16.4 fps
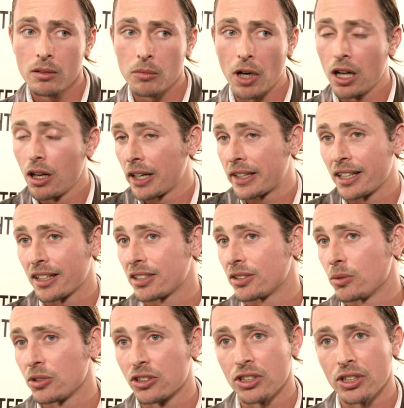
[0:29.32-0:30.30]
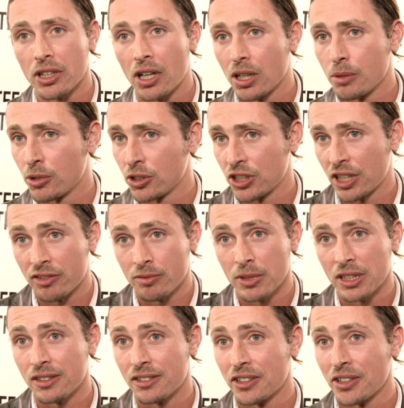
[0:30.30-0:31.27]
I like it because it was a new kind of project for
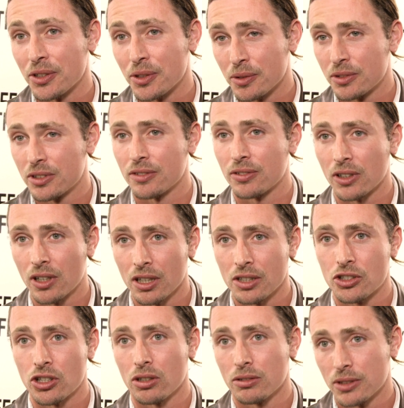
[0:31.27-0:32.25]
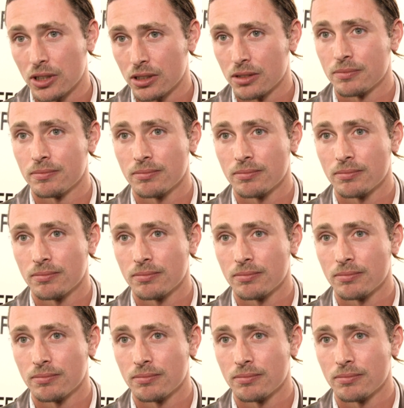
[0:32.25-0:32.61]
me to do, different kind of genre.